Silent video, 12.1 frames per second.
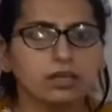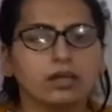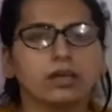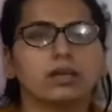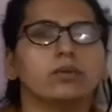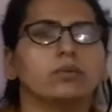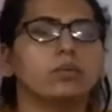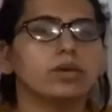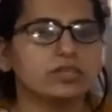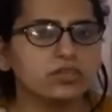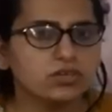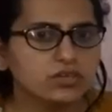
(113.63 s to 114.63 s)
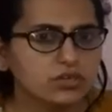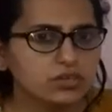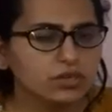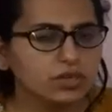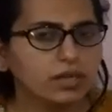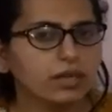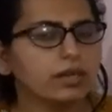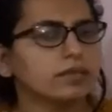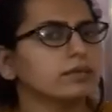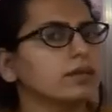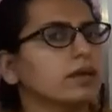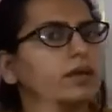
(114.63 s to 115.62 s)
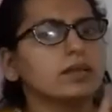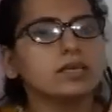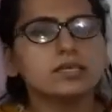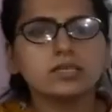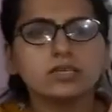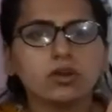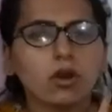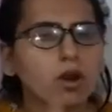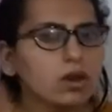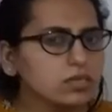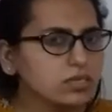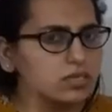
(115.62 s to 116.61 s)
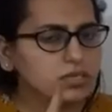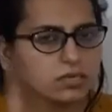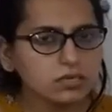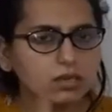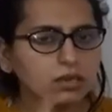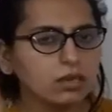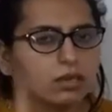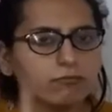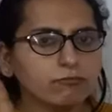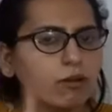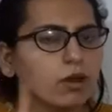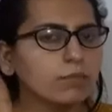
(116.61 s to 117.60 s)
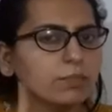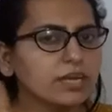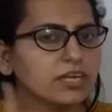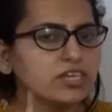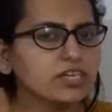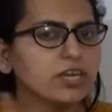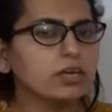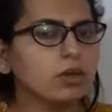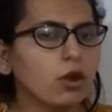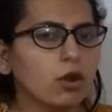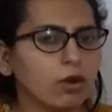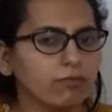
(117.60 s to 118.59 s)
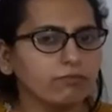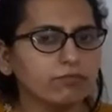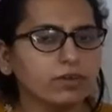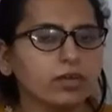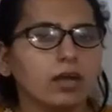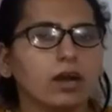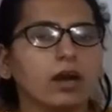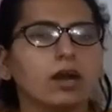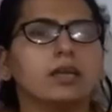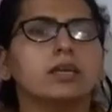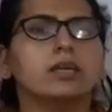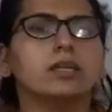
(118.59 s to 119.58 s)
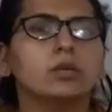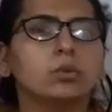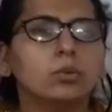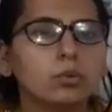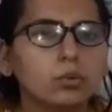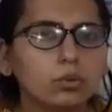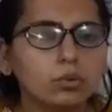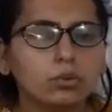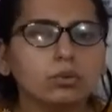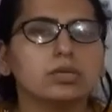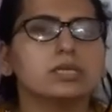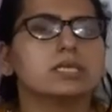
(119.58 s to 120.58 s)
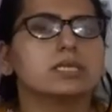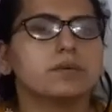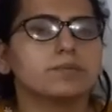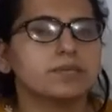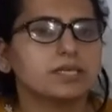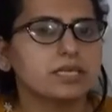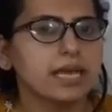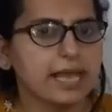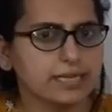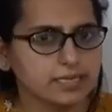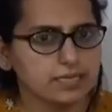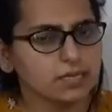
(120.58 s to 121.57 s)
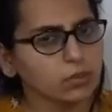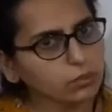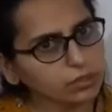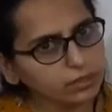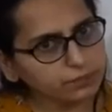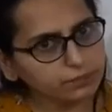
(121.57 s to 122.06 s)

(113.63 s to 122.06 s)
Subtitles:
in which there is not formation of a new substance. Okay,